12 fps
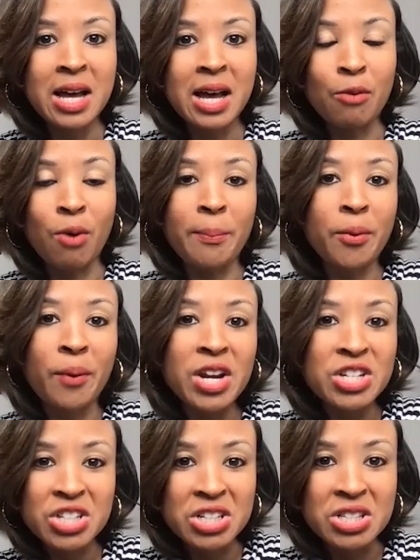
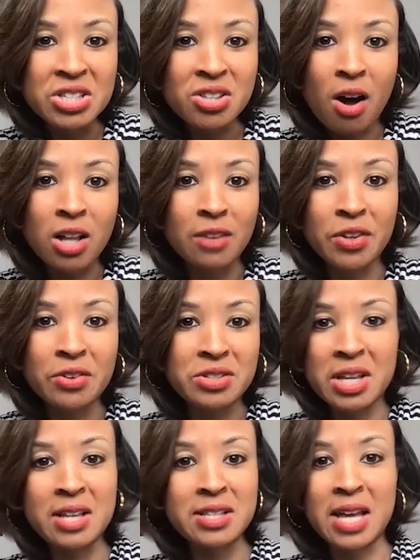reparations, all of those
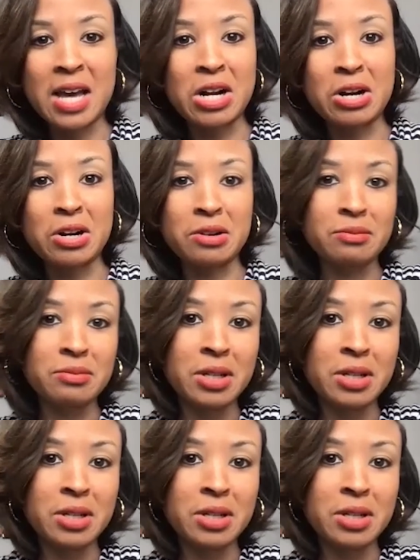things that are